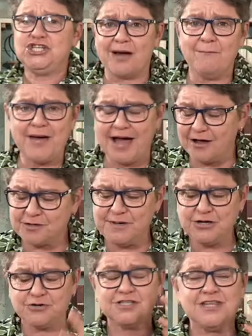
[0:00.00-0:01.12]
jump out
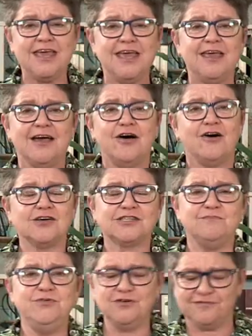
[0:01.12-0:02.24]
because there are
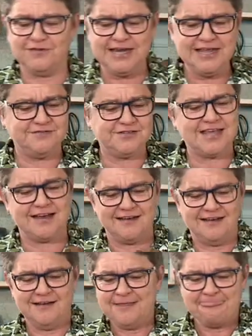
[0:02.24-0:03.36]
some beautiful leaves that
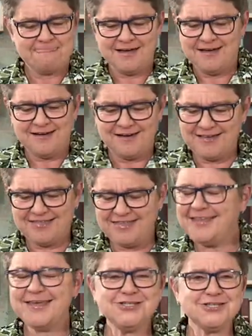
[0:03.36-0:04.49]
they, they're